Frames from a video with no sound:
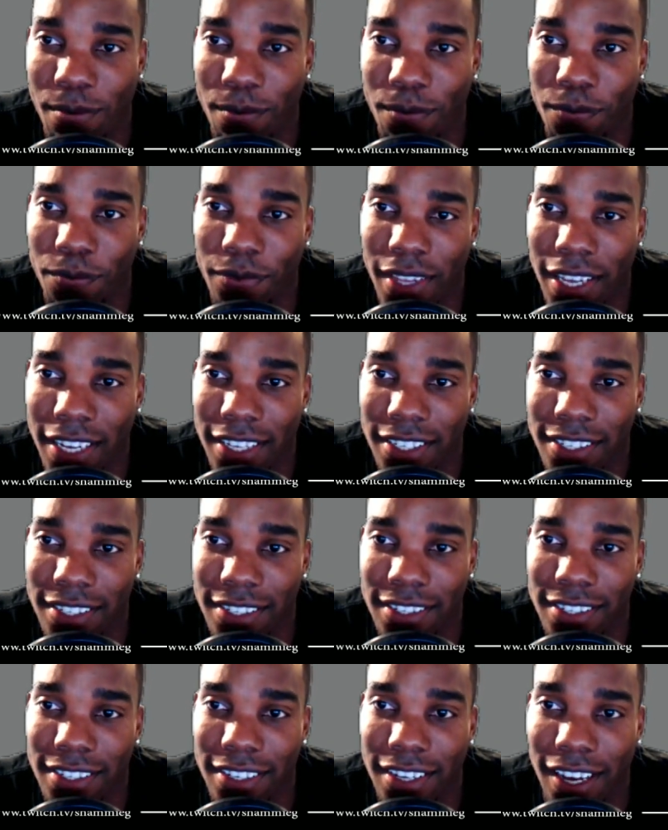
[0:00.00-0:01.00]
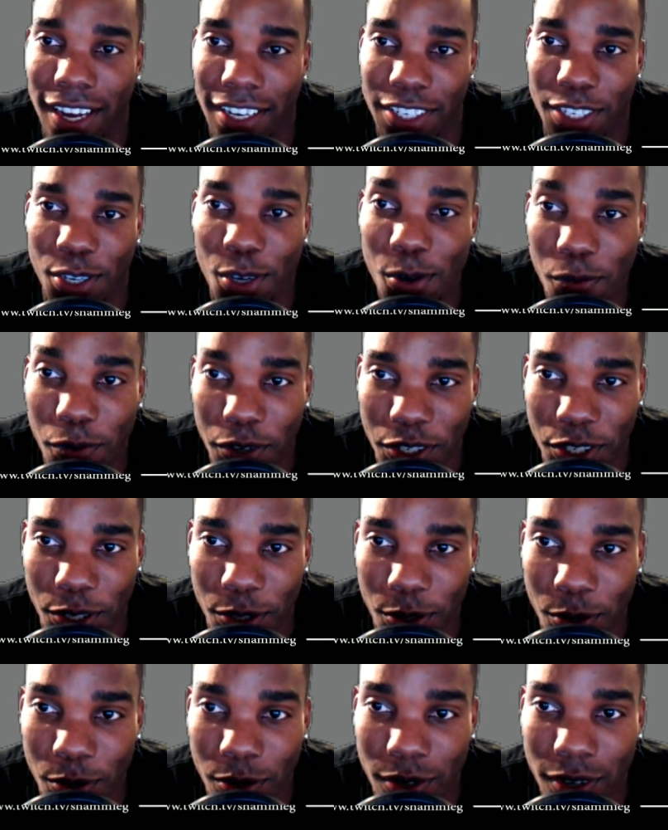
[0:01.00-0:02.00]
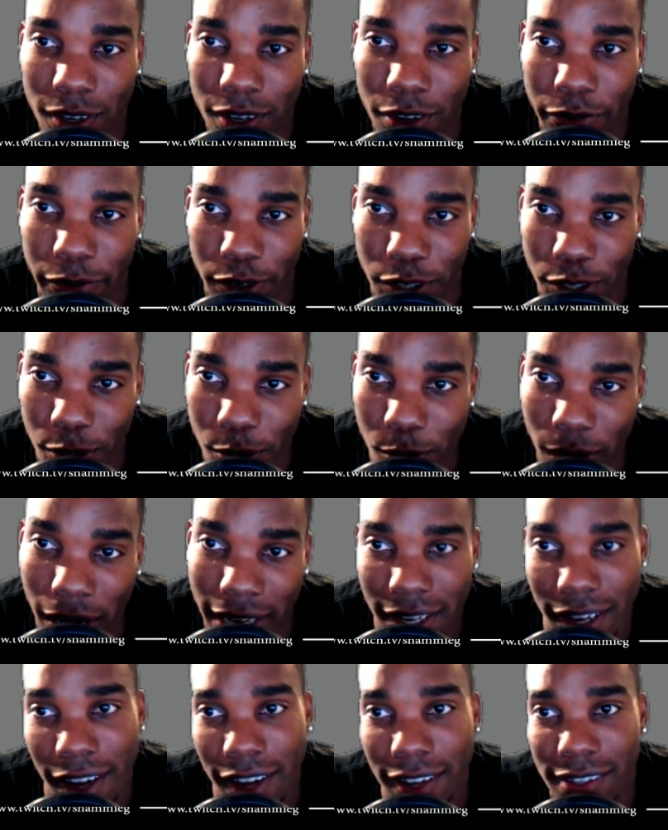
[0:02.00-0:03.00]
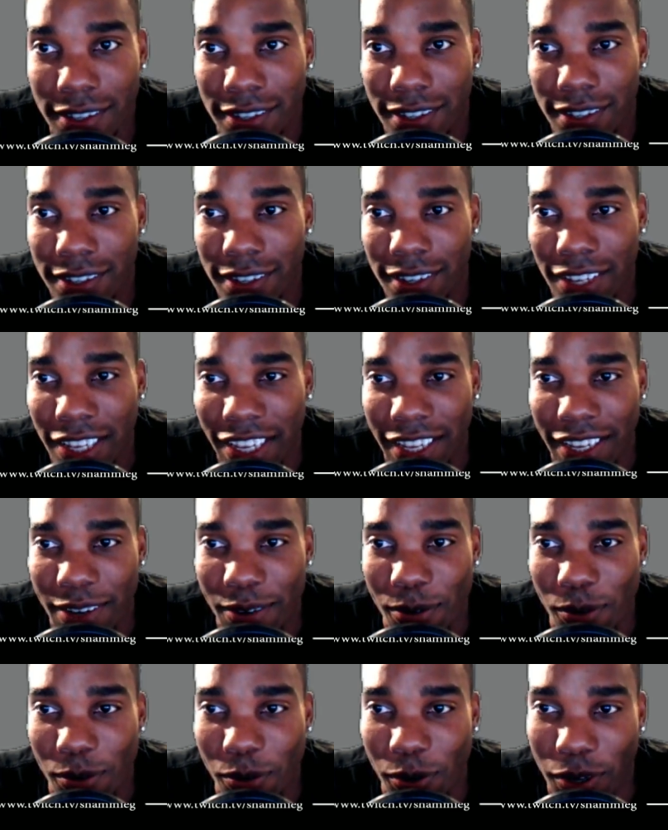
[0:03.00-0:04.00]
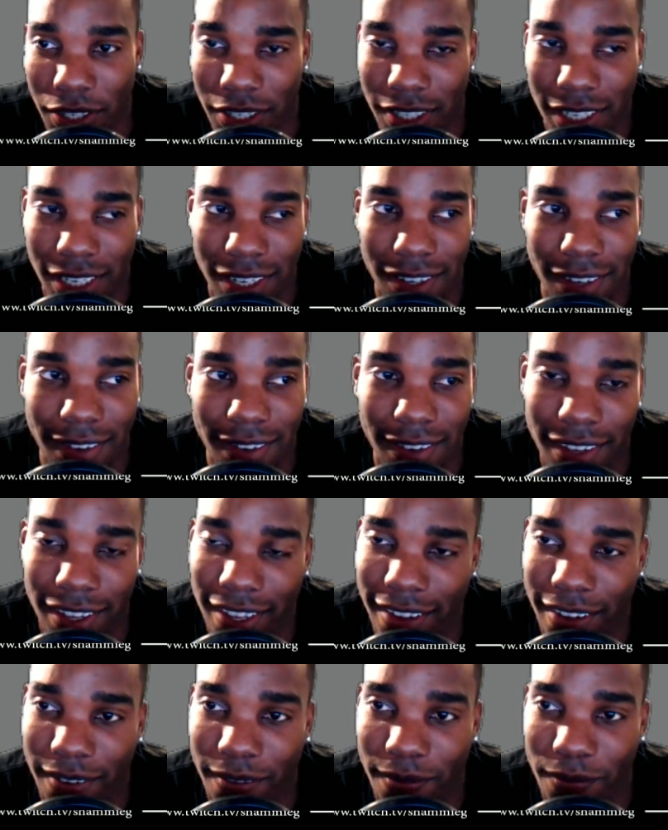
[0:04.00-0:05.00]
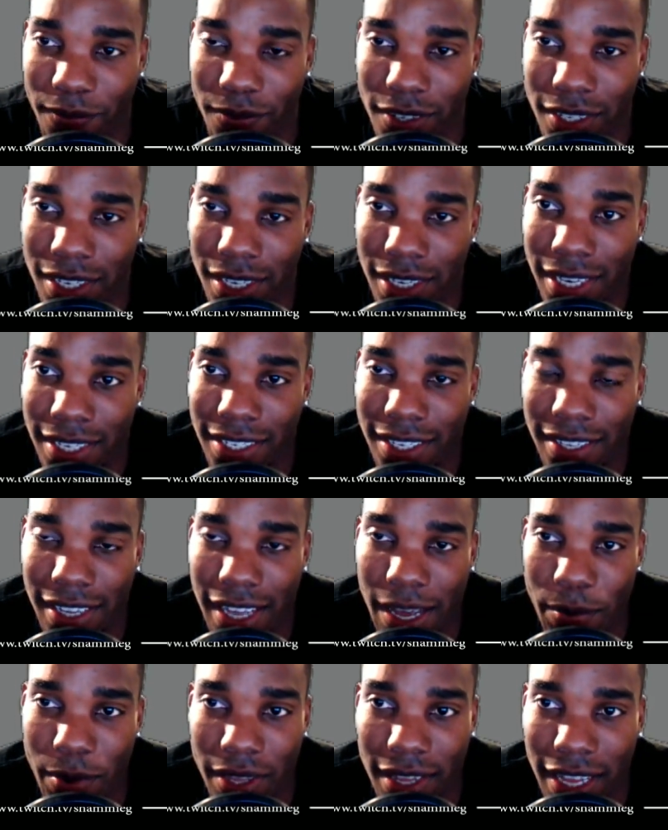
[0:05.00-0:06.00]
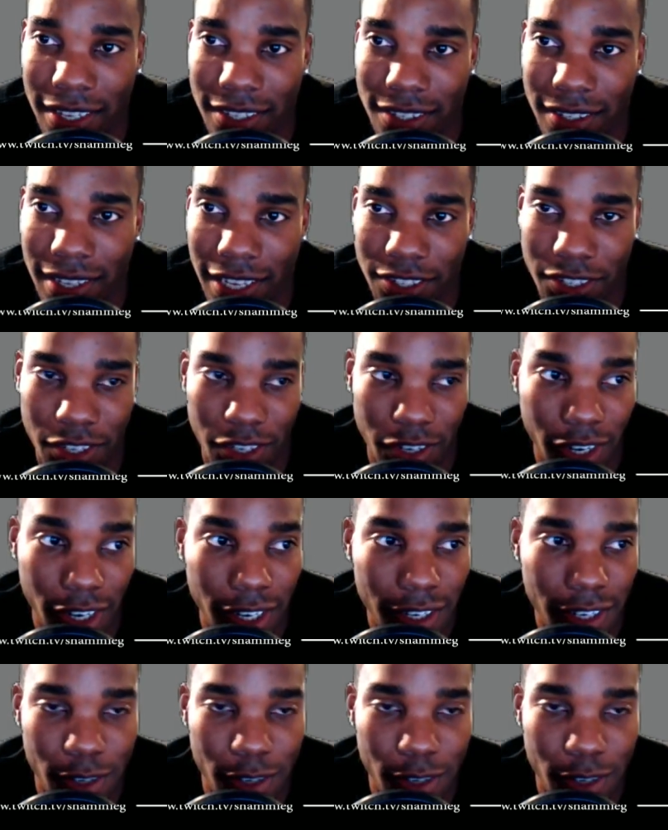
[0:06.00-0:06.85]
It's a 2 for 2 for 2 icons, which statistically, I mean, that's good. You